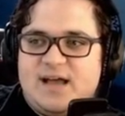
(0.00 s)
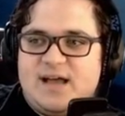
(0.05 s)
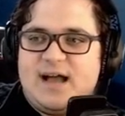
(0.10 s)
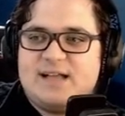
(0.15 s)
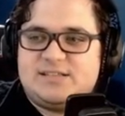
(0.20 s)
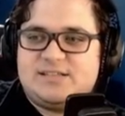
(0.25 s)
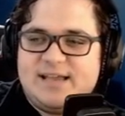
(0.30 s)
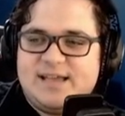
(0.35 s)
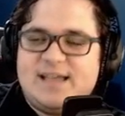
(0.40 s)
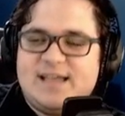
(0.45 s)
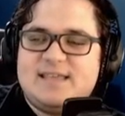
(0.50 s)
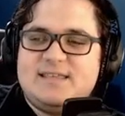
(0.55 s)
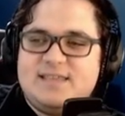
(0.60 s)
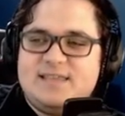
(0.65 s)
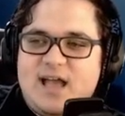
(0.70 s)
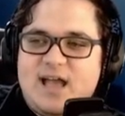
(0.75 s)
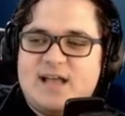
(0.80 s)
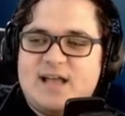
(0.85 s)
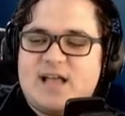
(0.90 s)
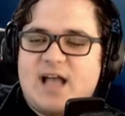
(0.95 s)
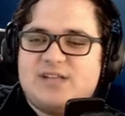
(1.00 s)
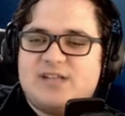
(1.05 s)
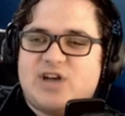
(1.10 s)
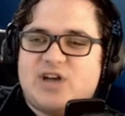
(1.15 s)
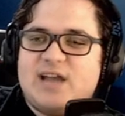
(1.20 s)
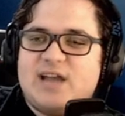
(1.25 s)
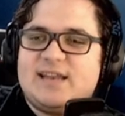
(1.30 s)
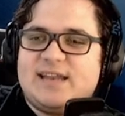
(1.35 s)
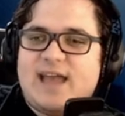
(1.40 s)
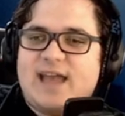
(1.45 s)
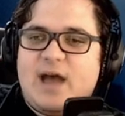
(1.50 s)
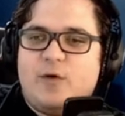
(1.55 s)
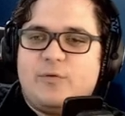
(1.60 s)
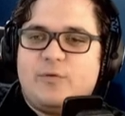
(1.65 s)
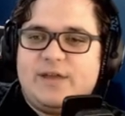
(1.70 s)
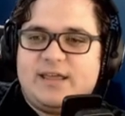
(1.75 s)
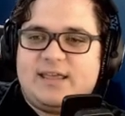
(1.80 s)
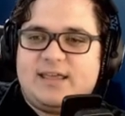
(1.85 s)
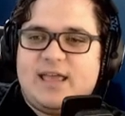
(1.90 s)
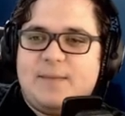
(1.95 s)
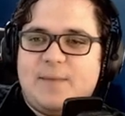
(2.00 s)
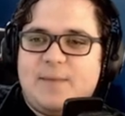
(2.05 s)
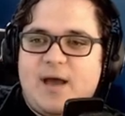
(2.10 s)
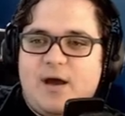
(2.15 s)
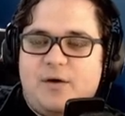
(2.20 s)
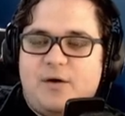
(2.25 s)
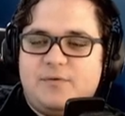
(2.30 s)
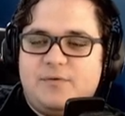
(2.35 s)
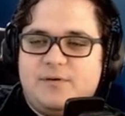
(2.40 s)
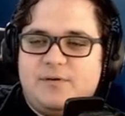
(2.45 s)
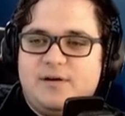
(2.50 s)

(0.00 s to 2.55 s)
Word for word: I, awesome. I, yeah, I tried it out when it came out.